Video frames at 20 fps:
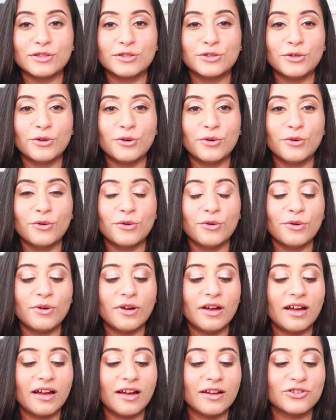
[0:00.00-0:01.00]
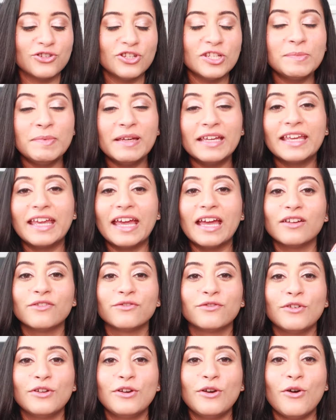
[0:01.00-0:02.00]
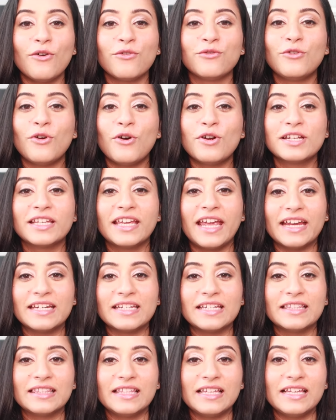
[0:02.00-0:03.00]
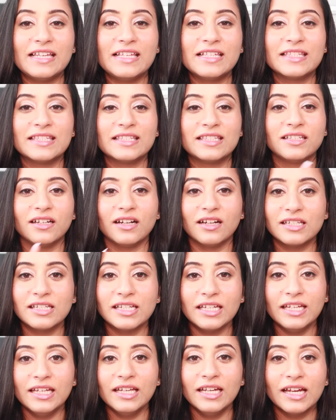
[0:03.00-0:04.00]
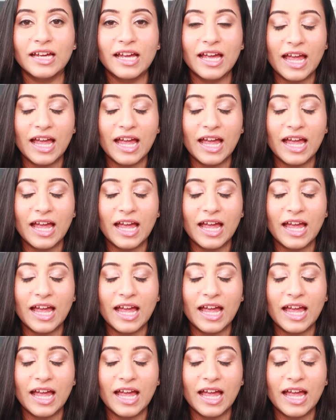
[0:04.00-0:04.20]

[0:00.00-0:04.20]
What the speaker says: So just be careful of not getting these dirty.